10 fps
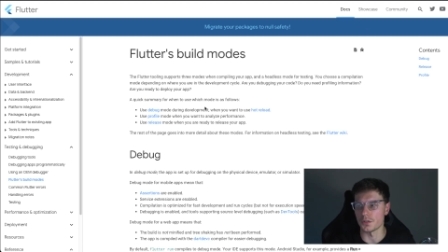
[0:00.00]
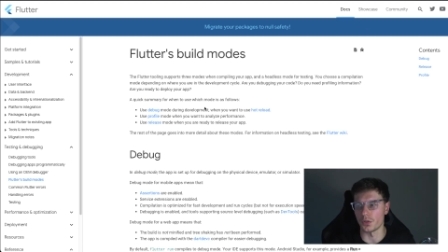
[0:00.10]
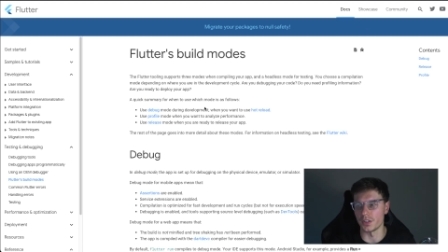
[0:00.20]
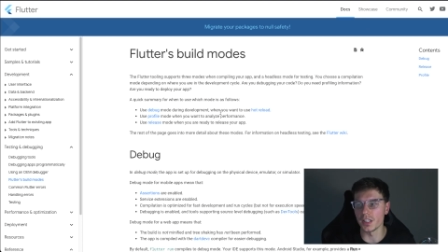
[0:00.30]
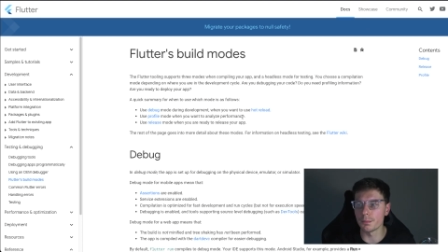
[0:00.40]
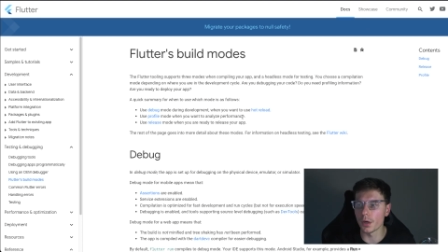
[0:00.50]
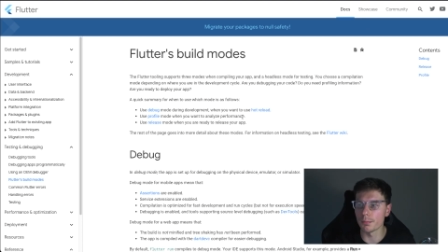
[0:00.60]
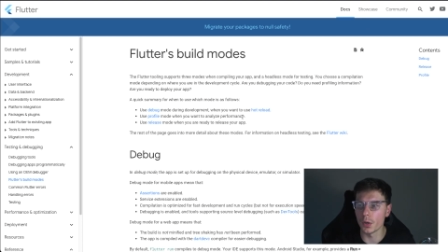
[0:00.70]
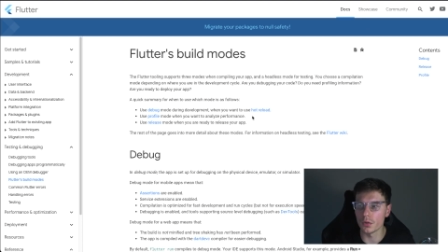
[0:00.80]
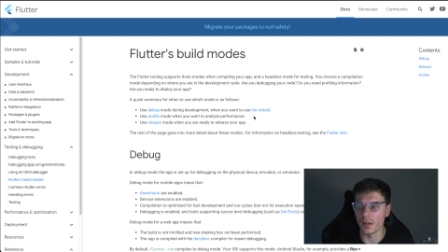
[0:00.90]
So the debug
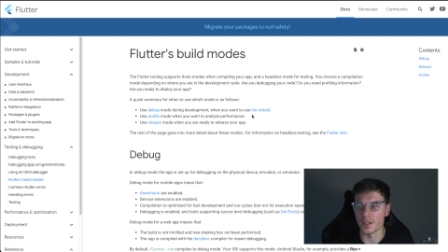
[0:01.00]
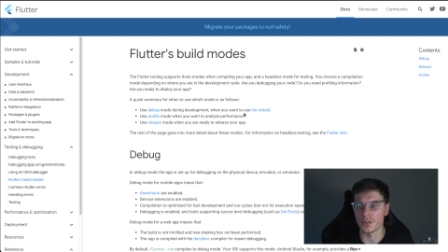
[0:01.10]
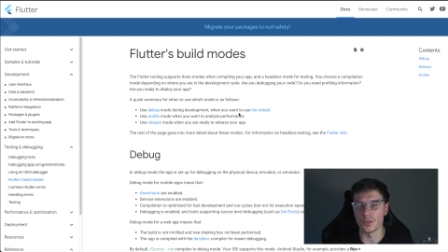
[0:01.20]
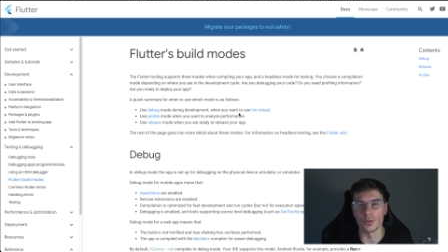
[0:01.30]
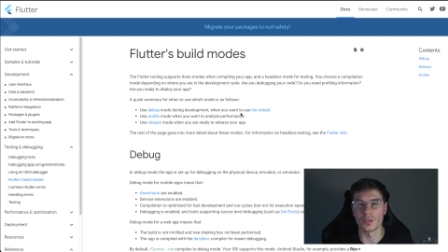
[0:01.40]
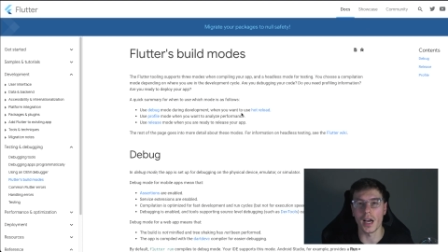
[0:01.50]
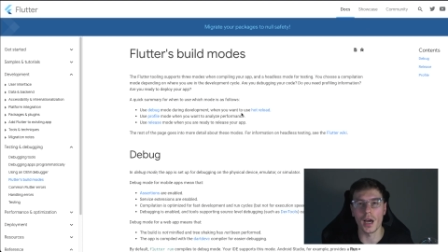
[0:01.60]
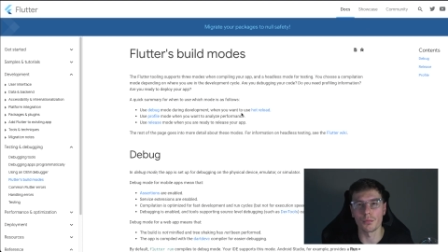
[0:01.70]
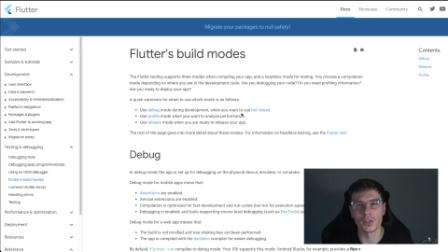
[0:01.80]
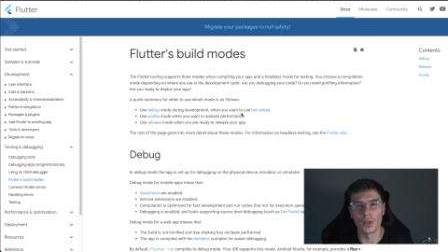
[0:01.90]
mode lets you use
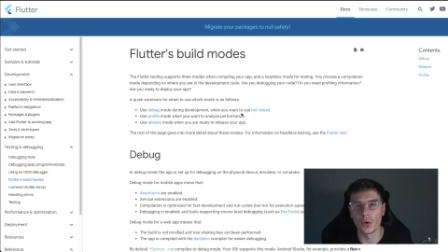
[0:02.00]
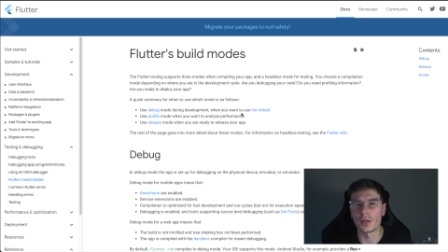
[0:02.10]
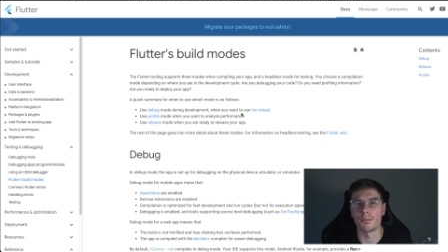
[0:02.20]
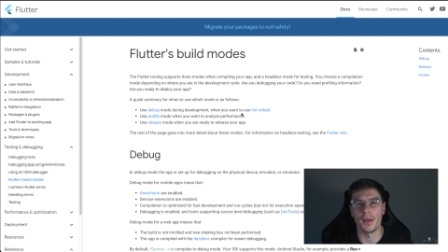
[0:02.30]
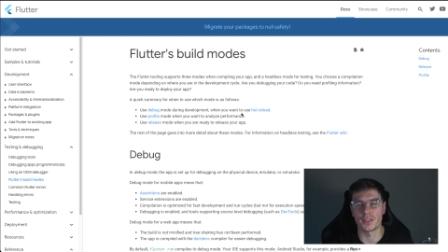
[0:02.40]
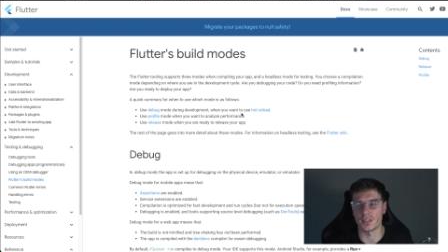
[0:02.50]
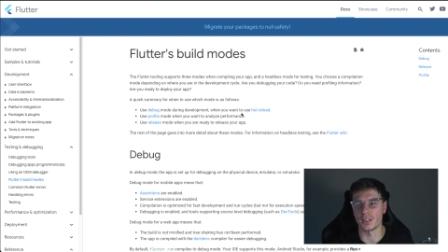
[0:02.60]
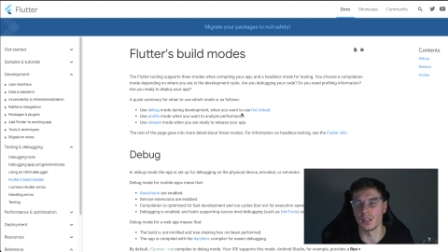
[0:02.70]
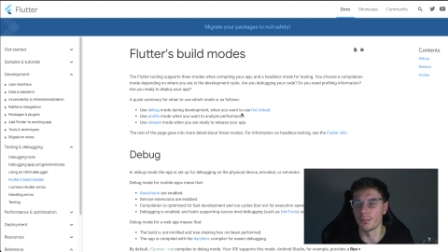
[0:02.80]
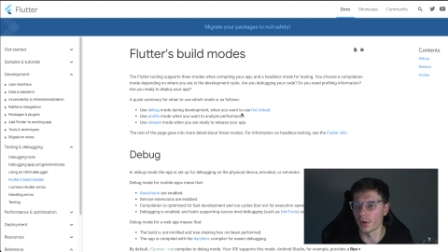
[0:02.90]
hot reload and
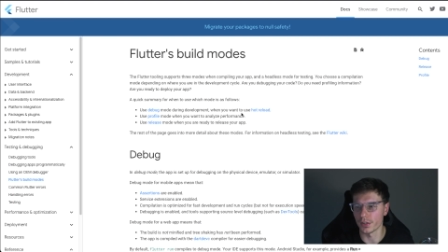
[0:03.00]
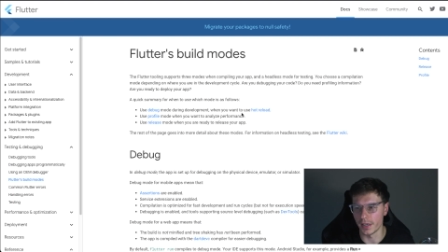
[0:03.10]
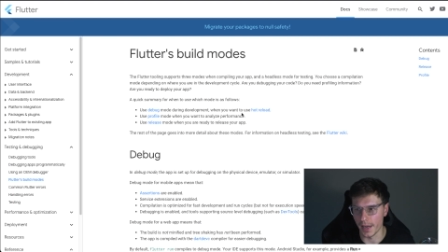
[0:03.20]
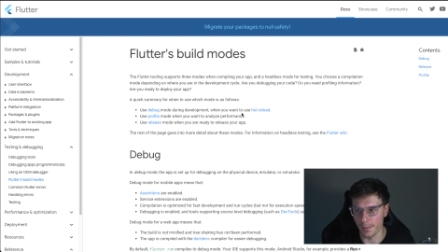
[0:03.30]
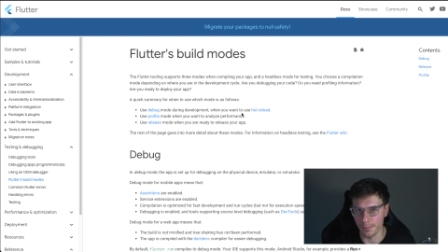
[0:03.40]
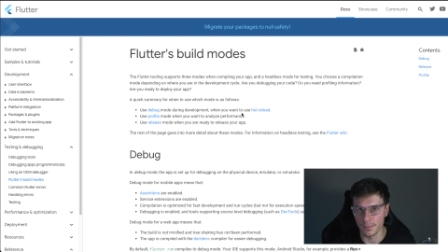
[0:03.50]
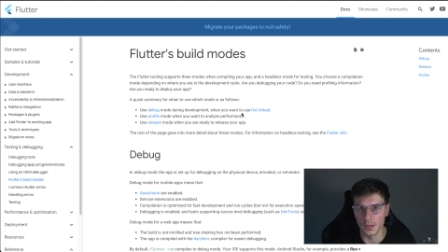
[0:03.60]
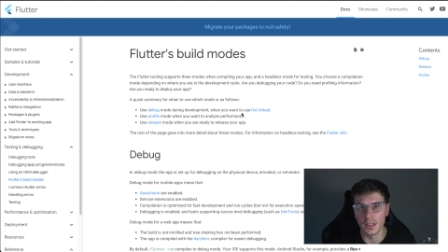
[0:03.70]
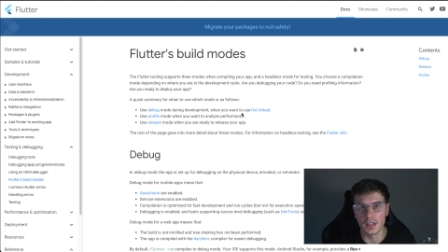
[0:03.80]
basically debug your app,